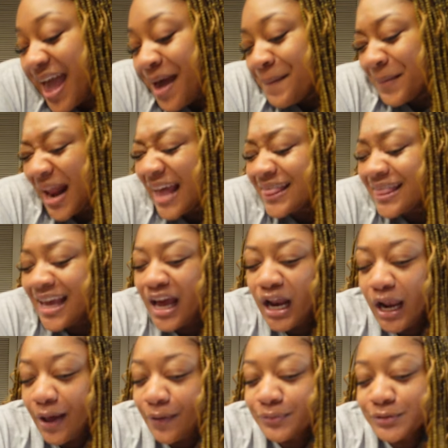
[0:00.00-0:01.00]
but I think a
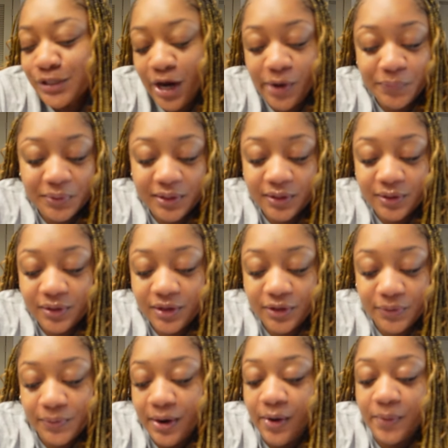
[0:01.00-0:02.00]
long skirt would look
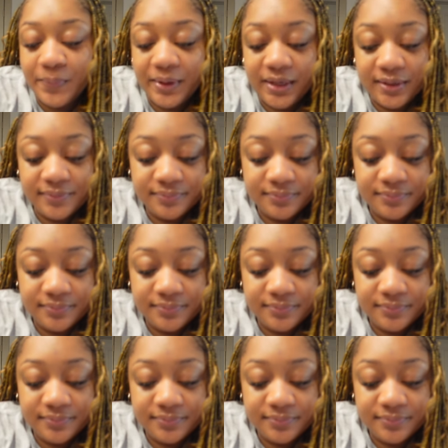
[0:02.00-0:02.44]
cute on me.